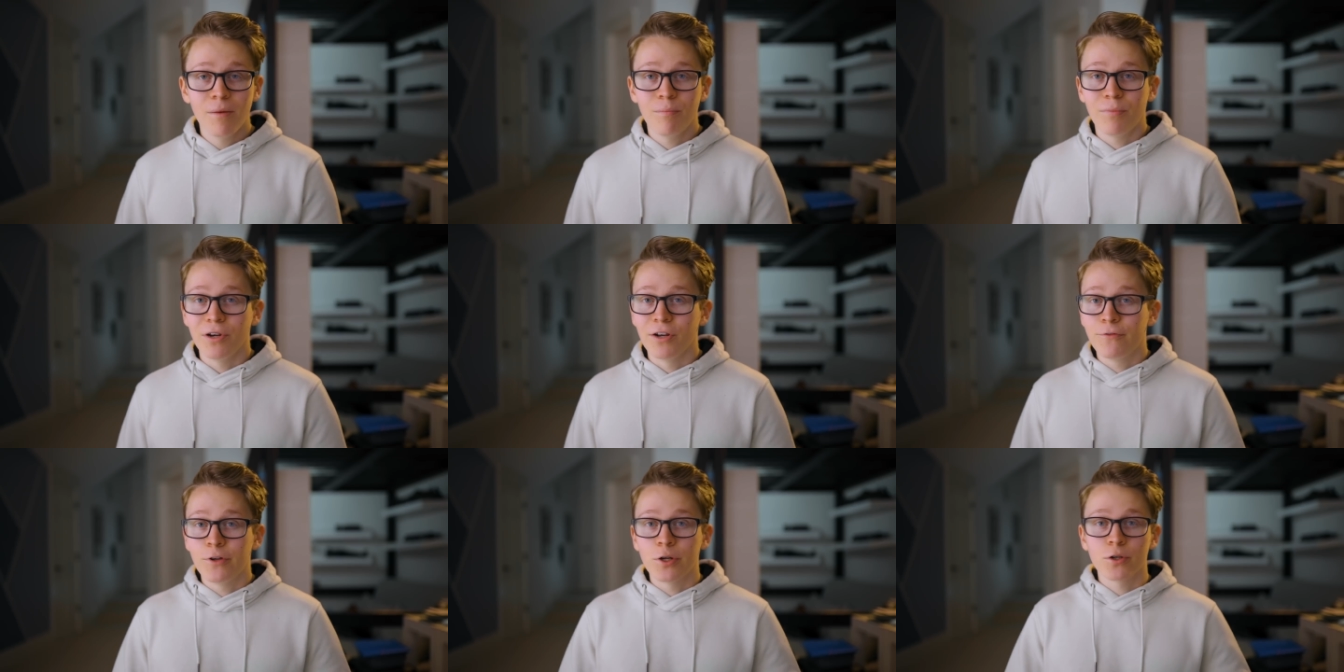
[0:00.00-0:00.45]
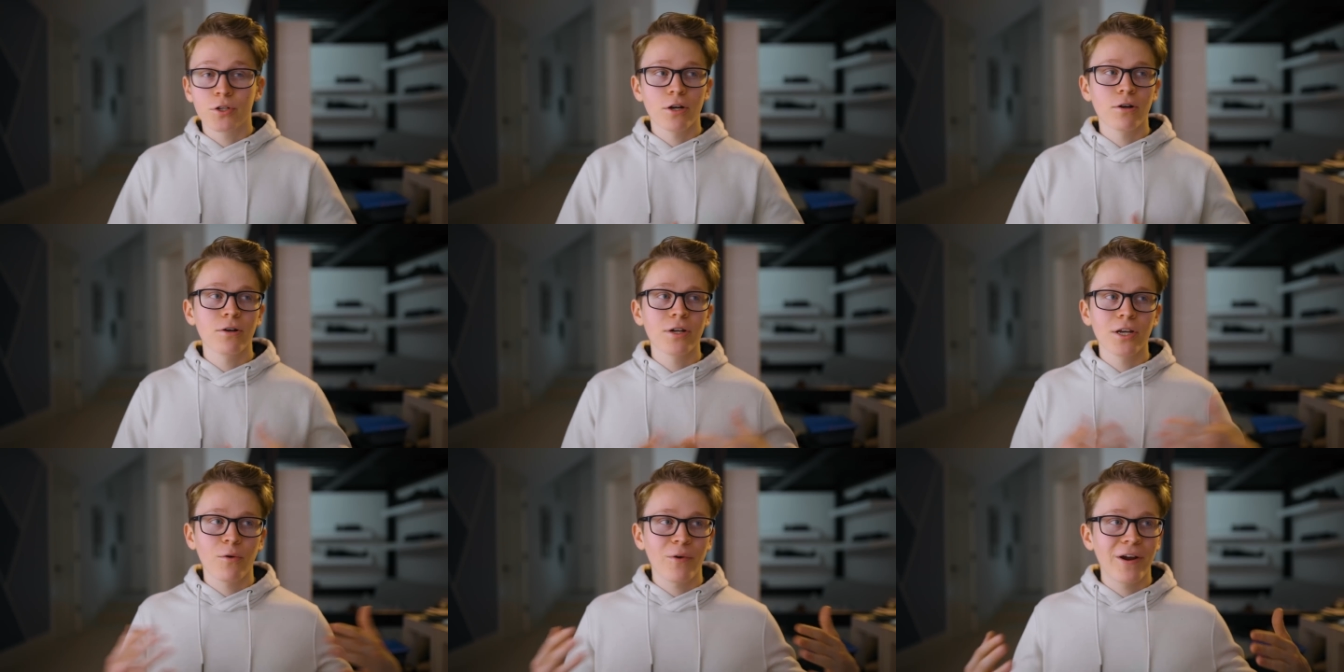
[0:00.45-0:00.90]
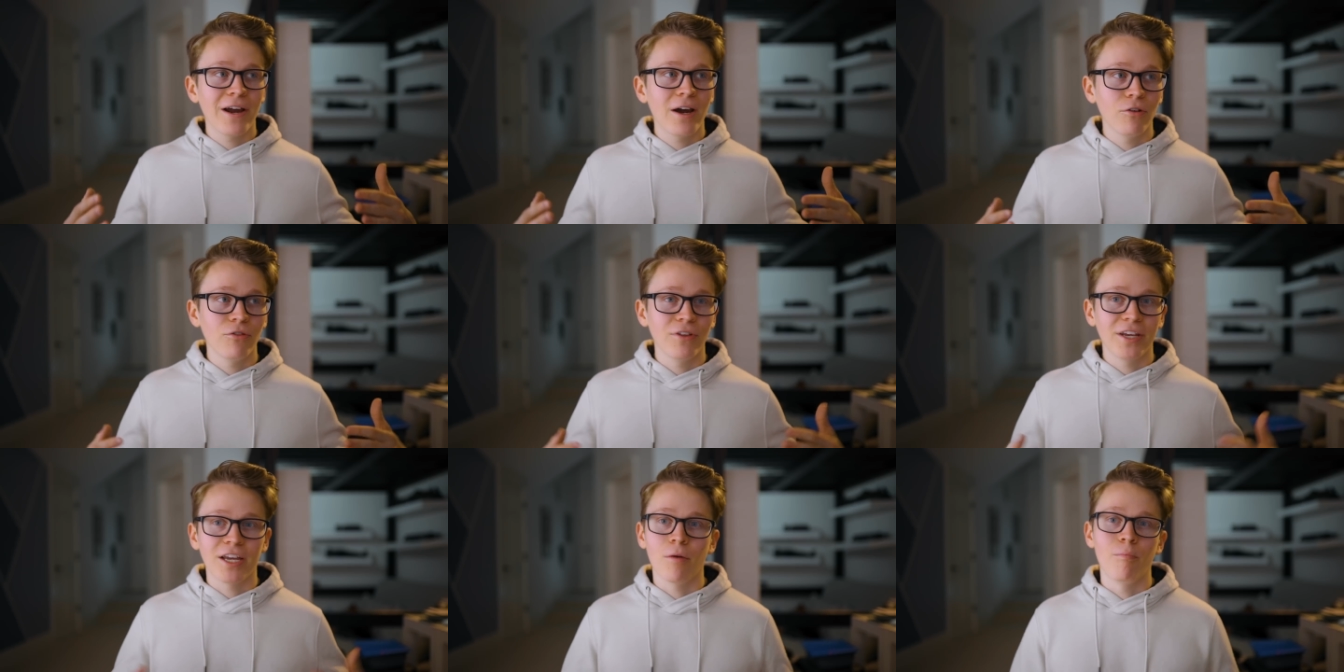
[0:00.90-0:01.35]
But if you're turning
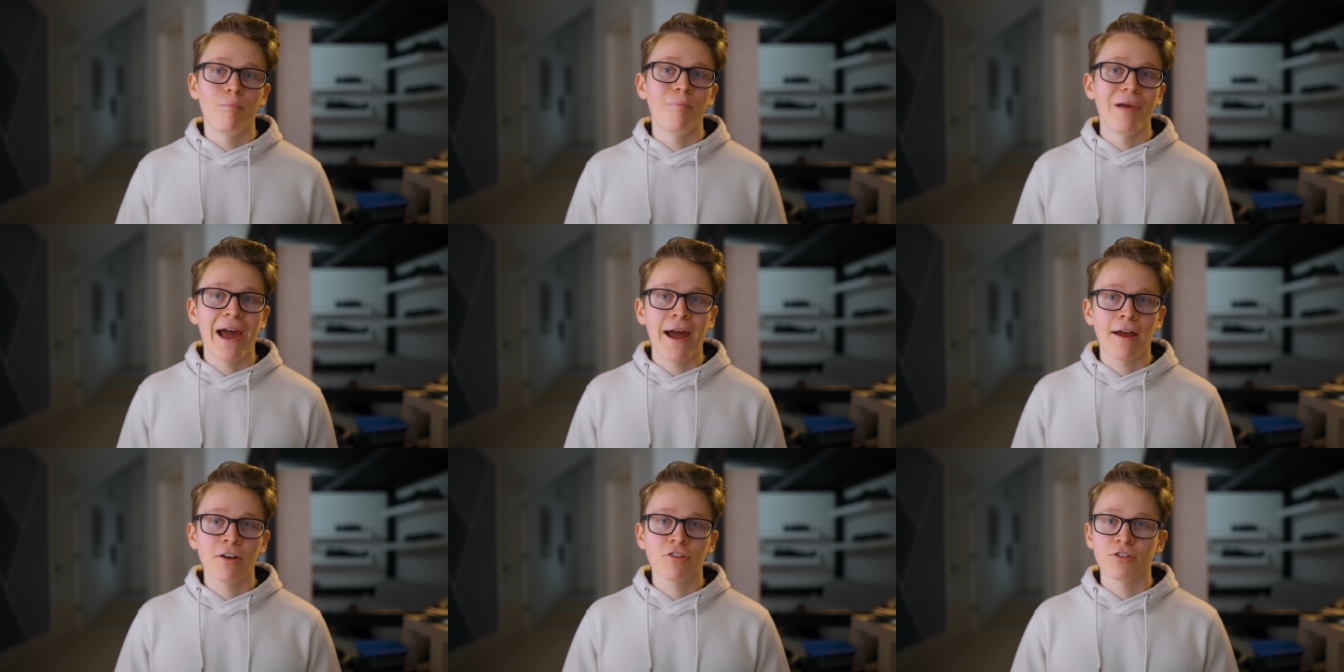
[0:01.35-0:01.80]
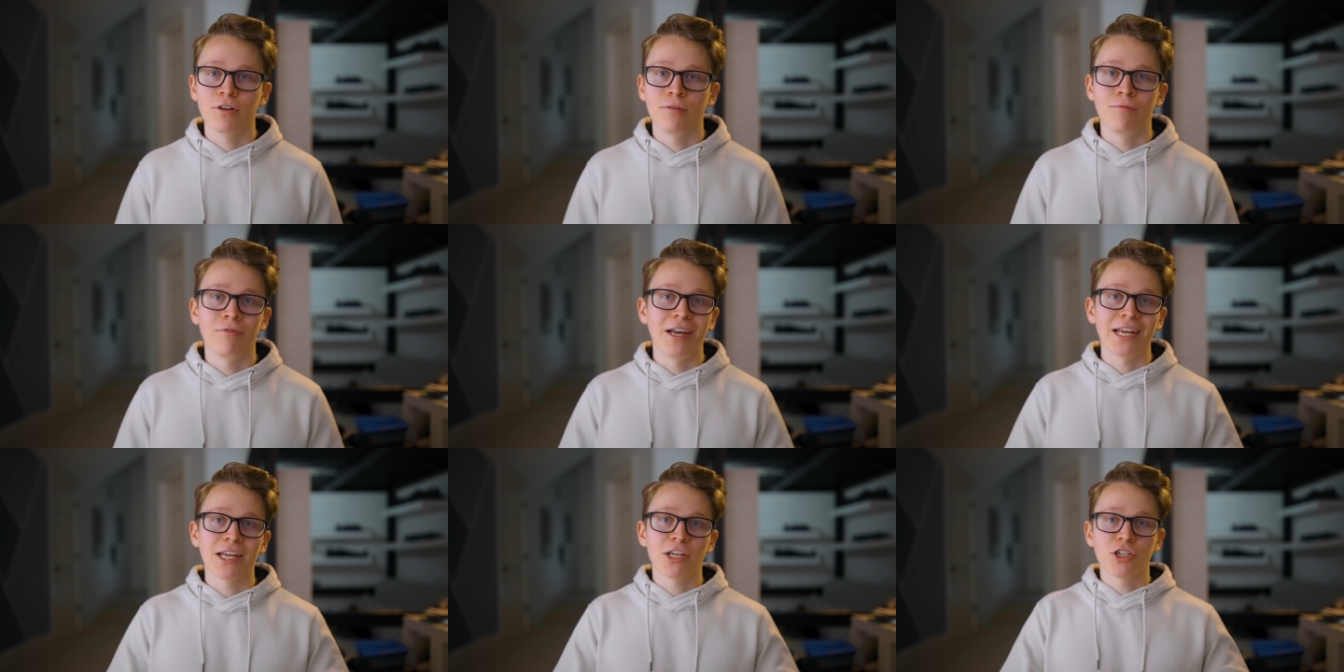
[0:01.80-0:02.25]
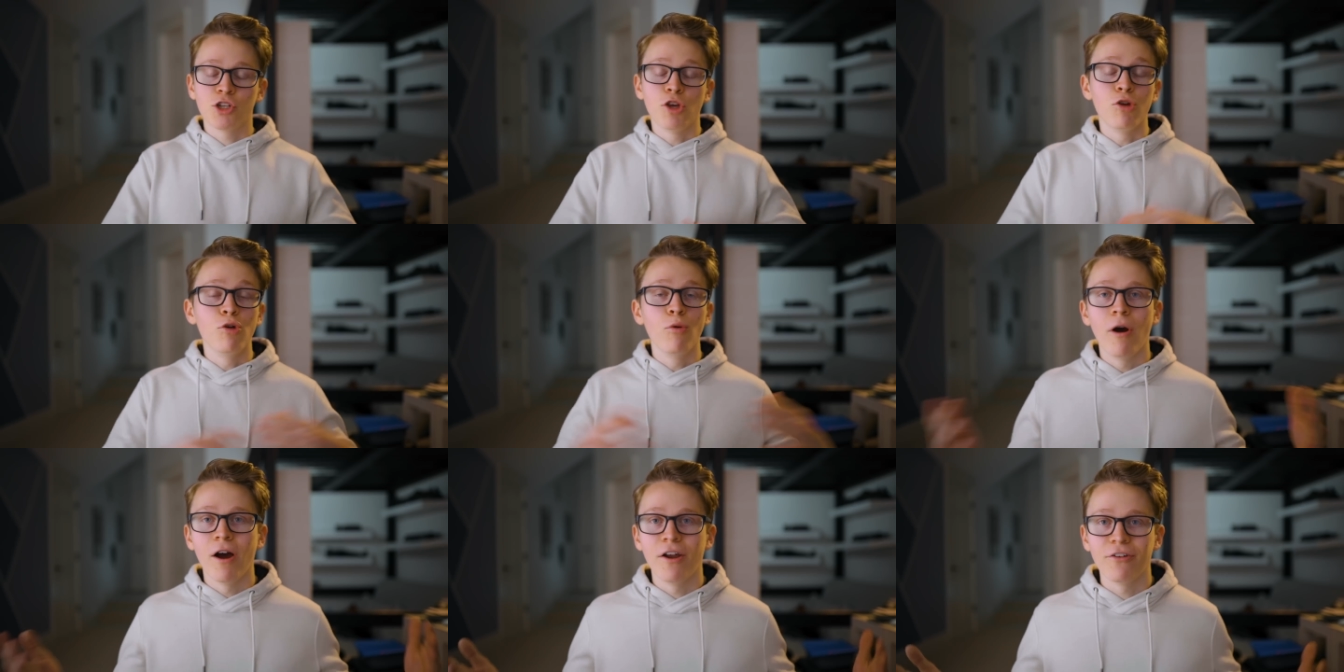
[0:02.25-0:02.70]
around like a batch of like
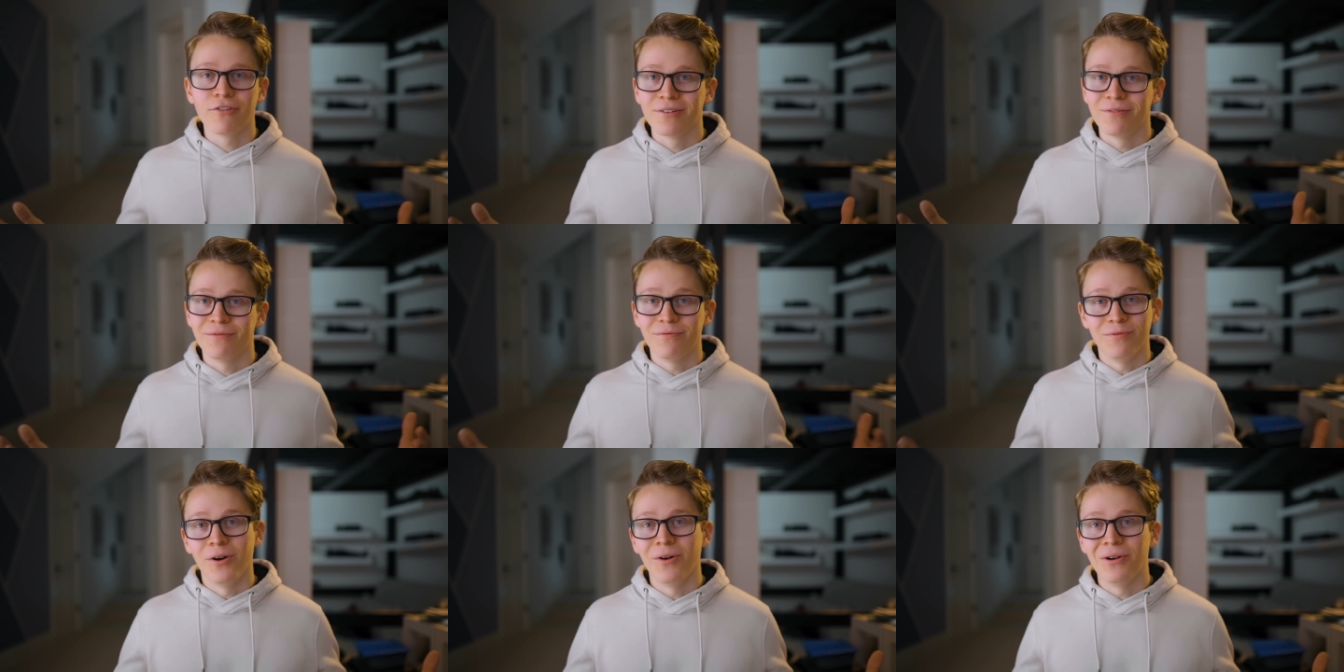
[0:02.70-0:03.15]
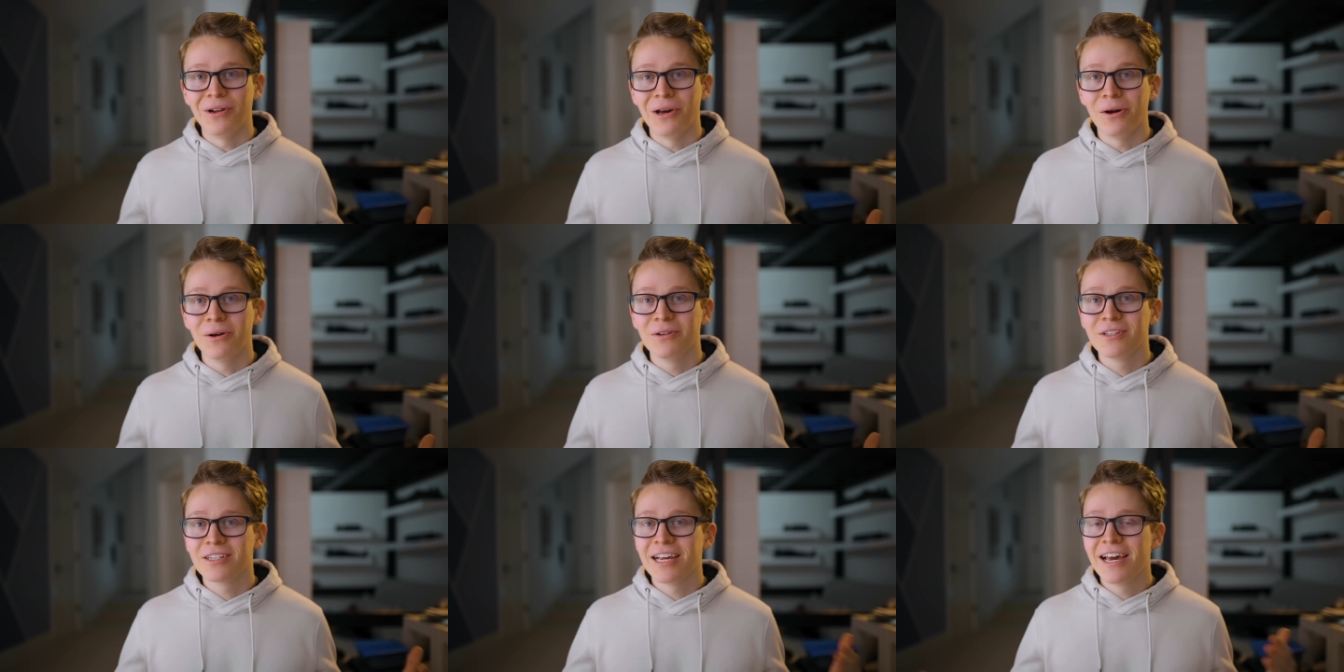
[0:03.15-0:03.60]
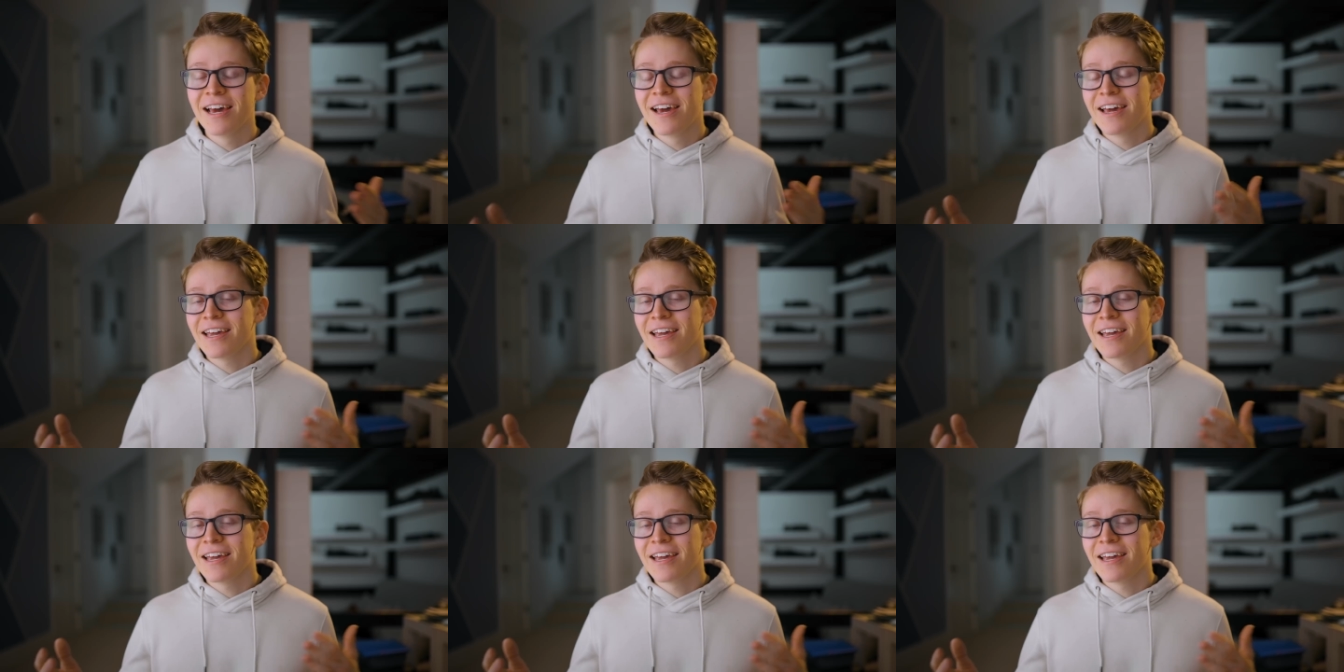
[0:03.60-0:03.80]
two hundred photos